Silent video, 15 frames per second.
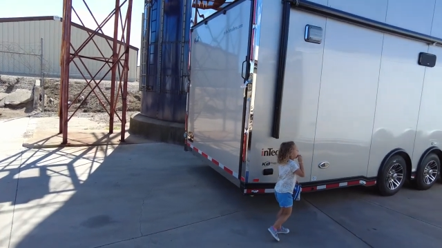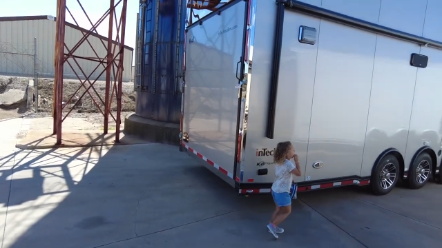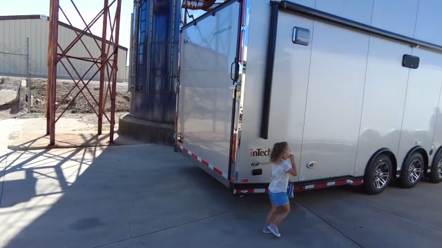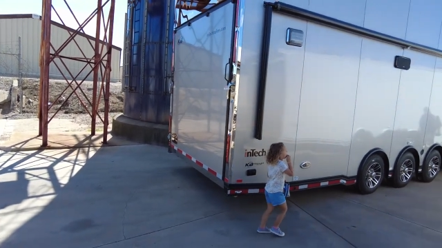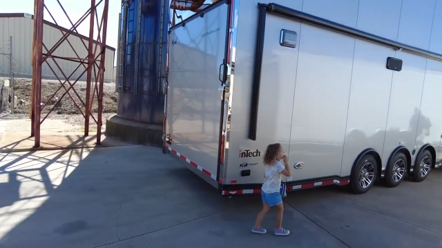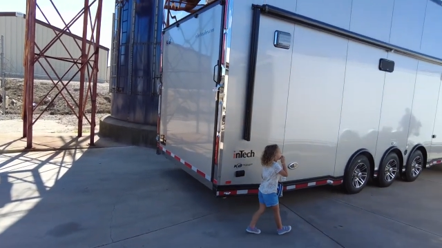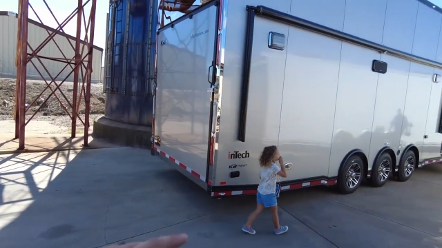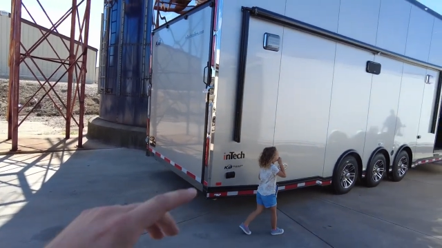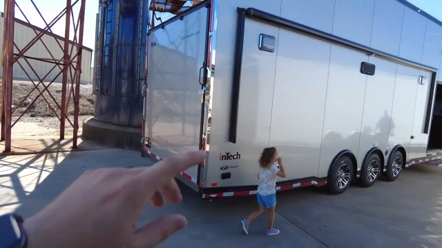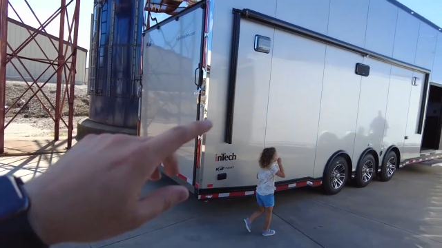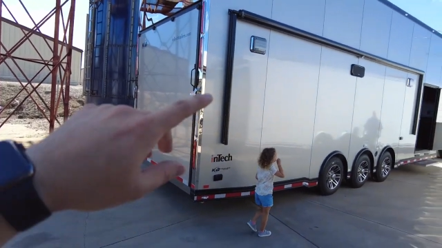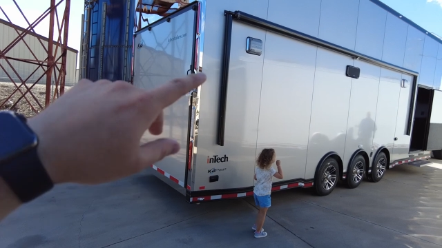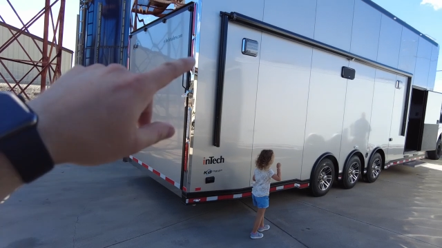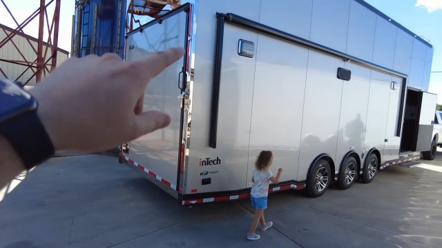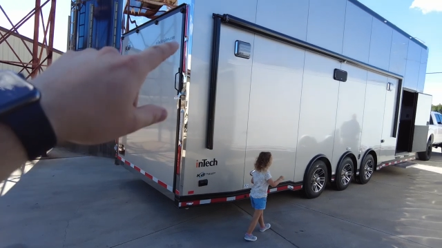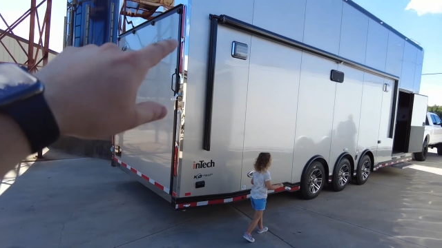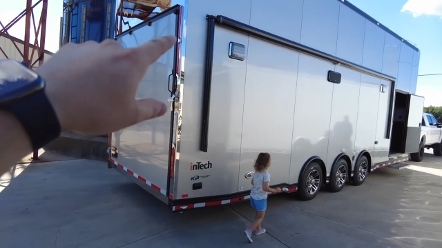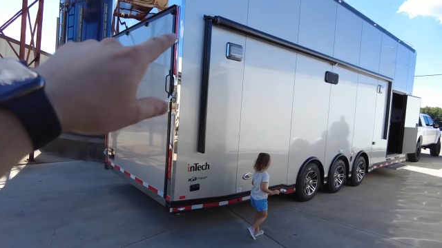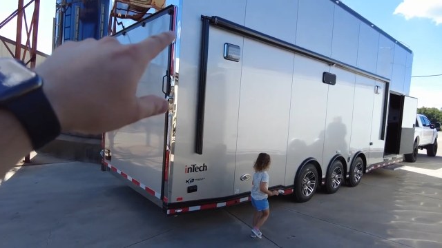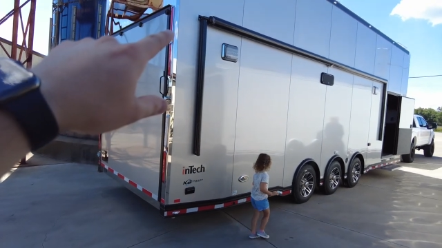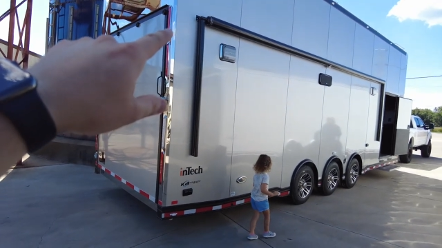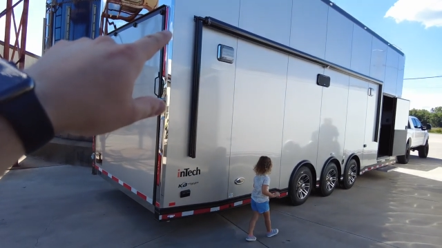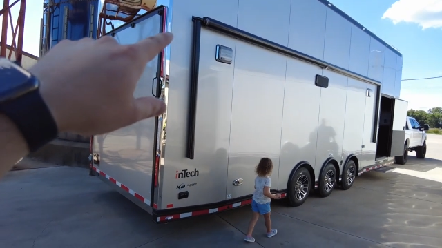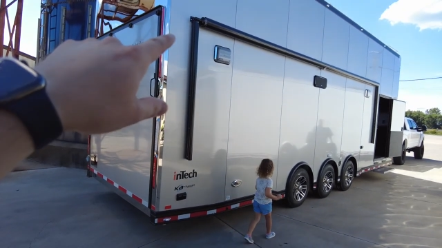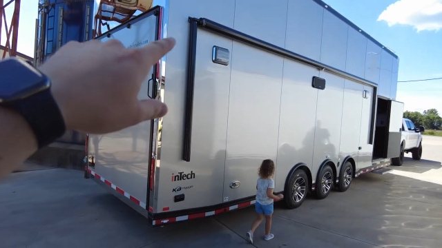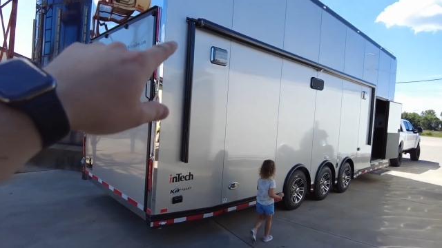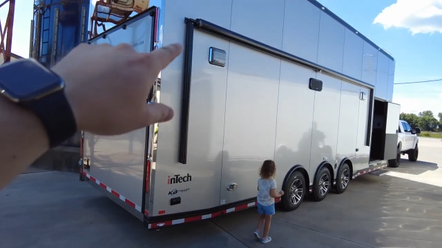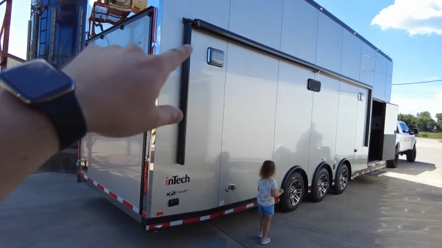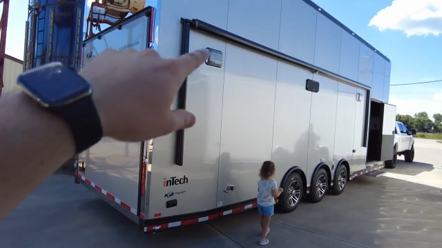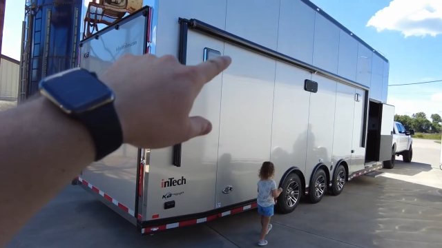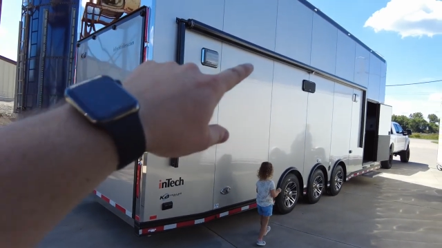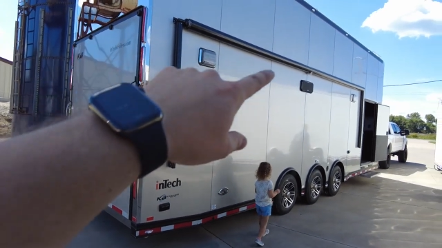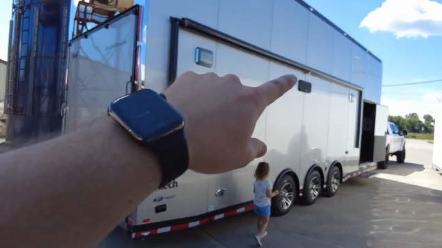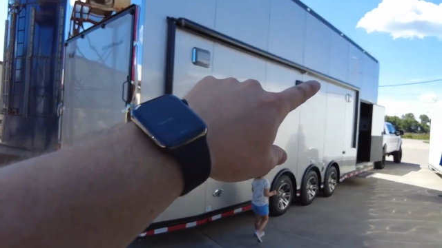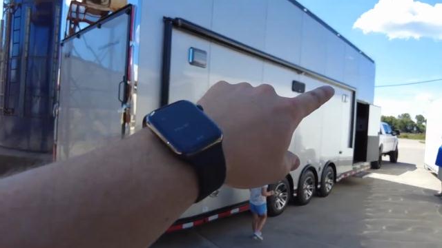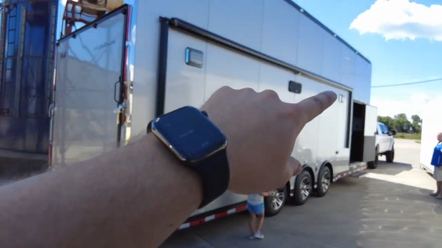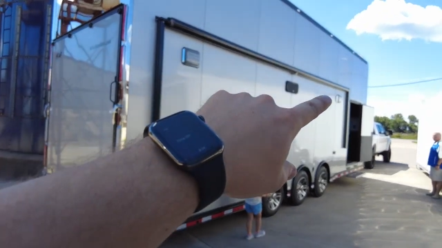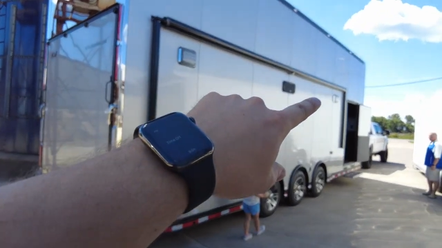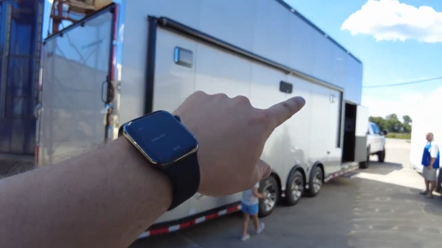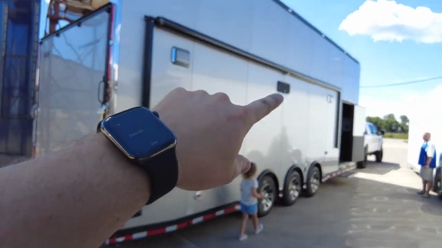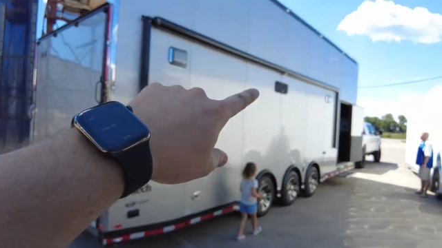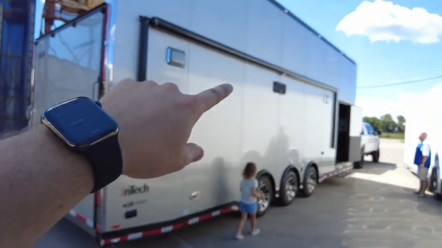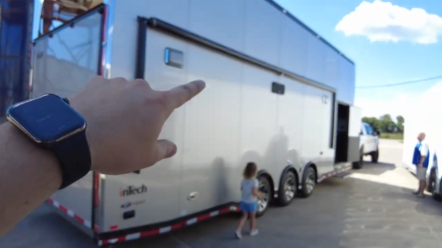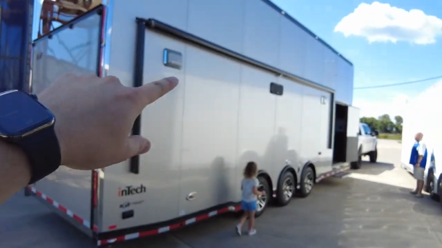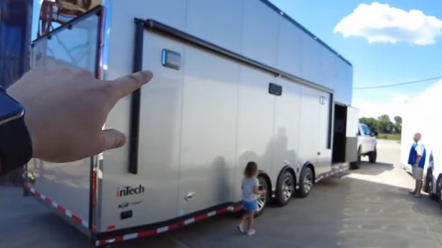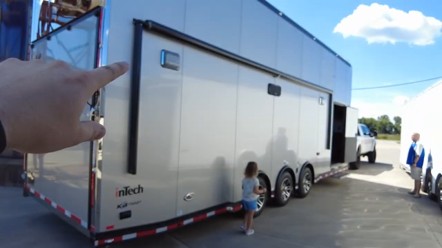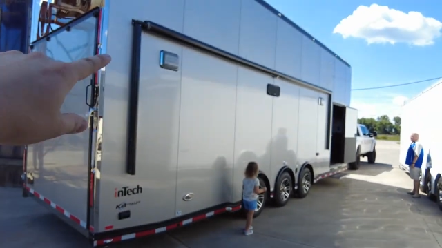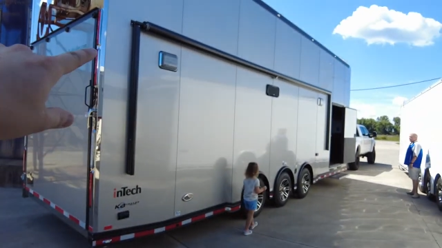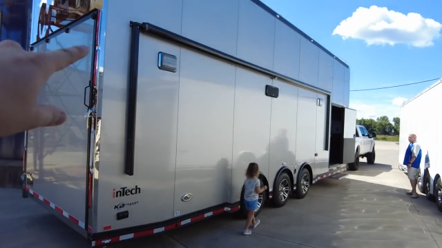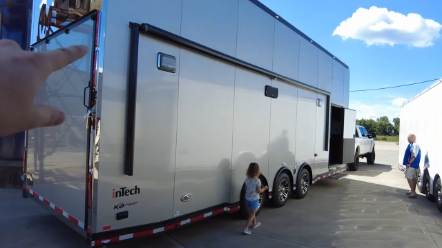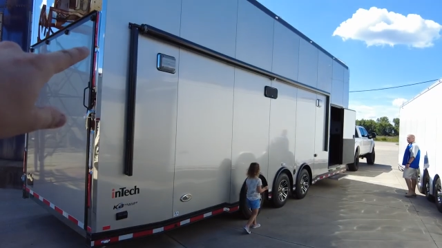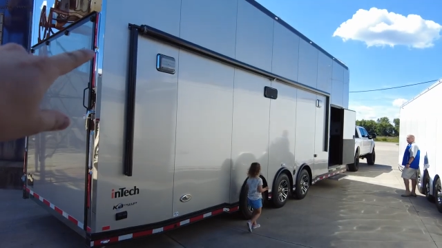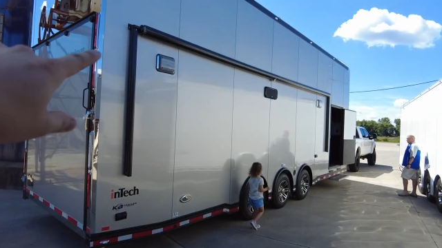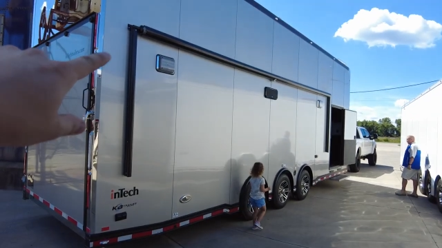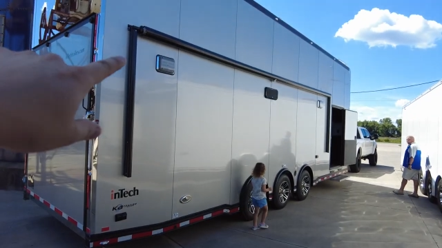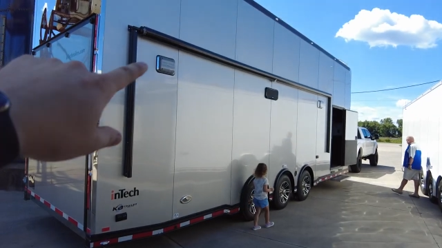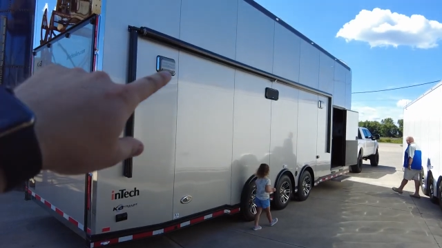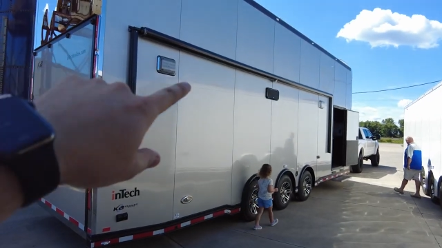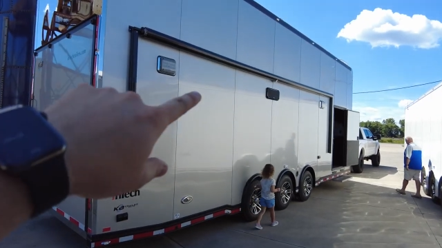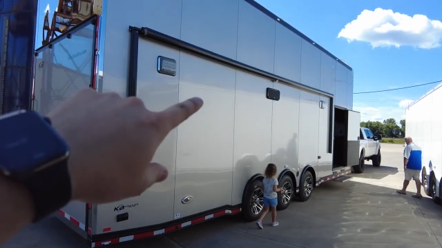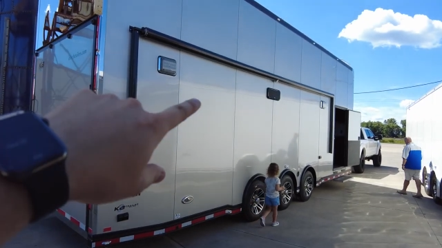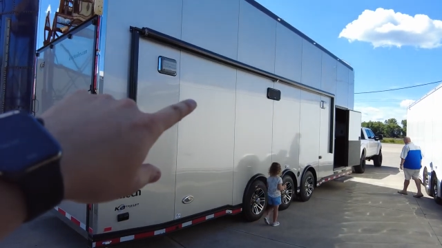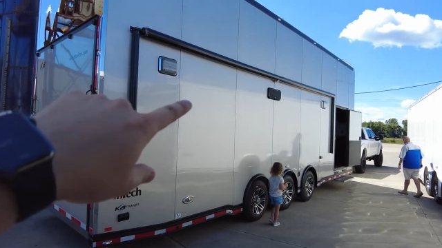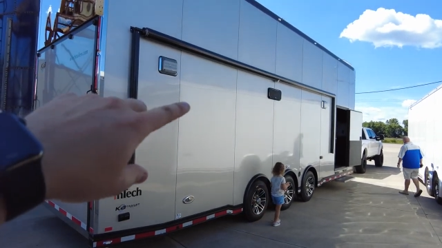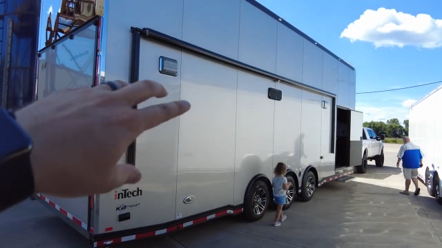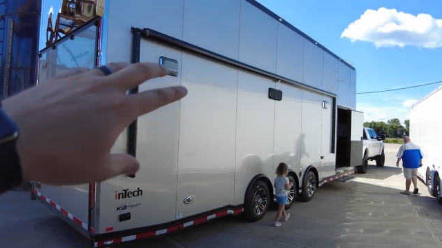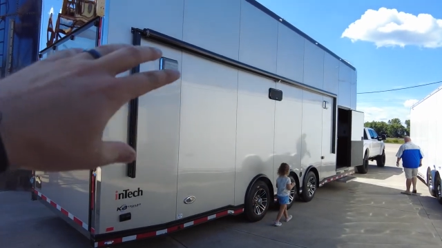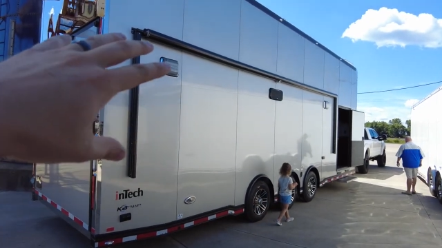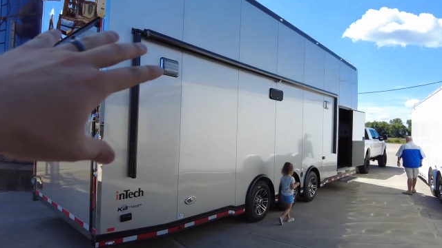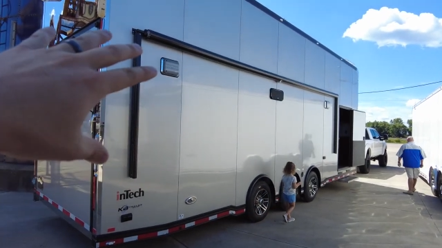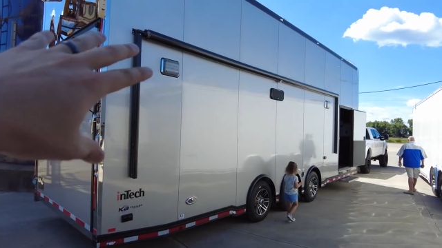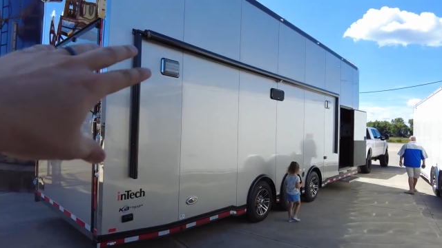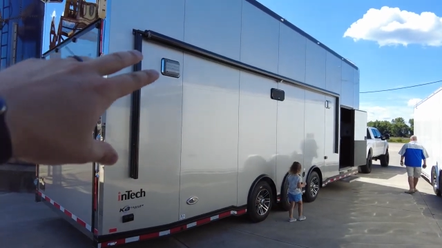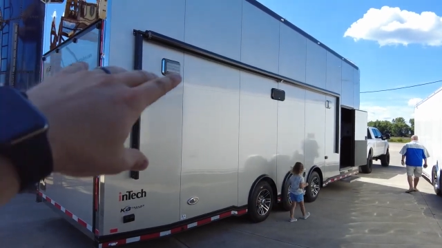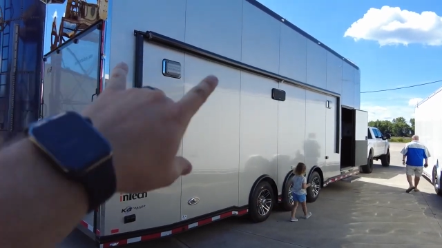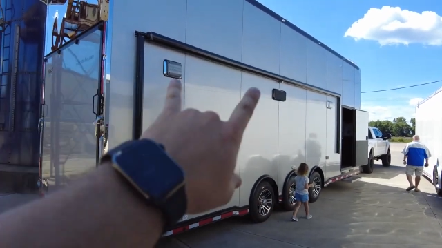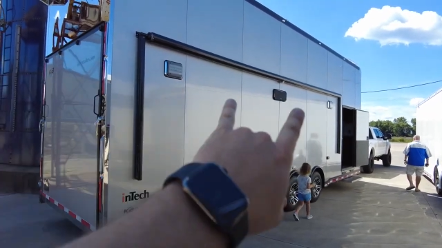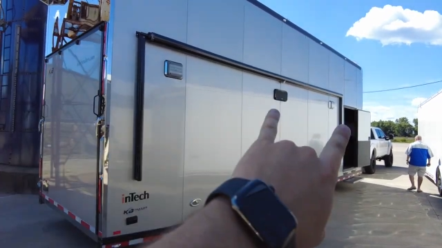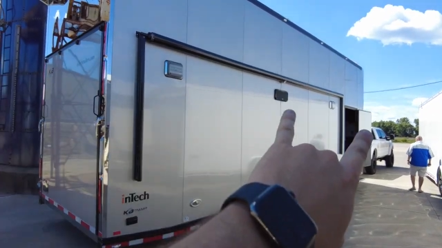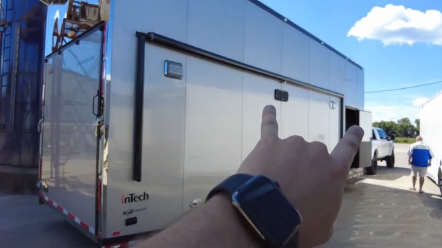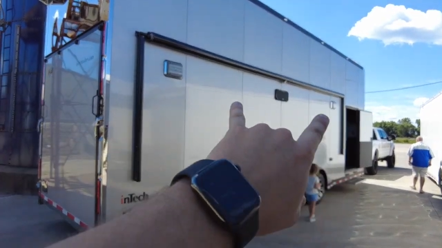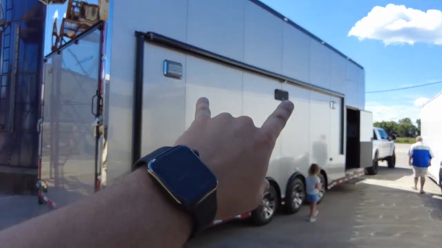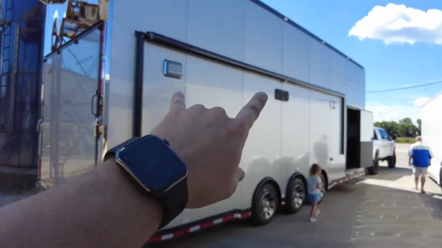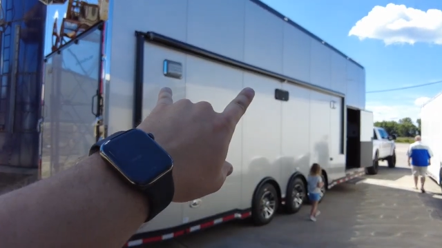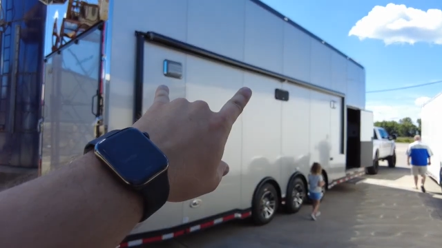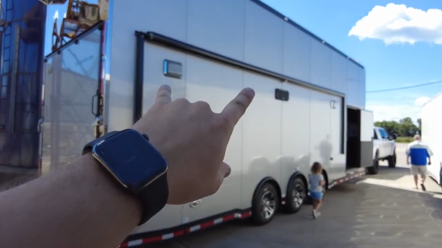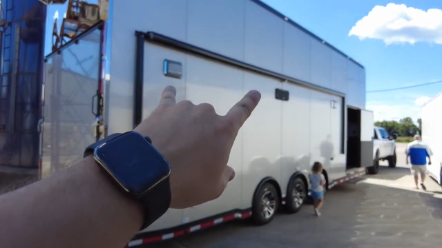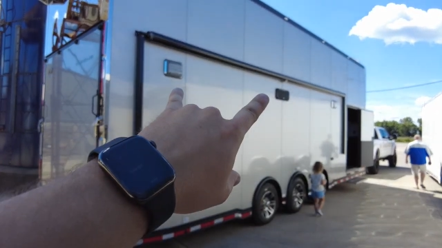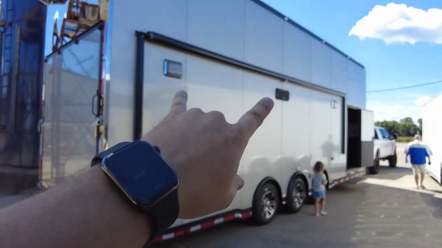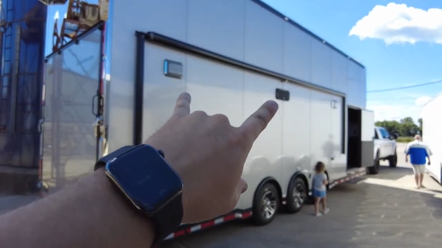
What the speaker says: No face is visible, so there are no lips to read.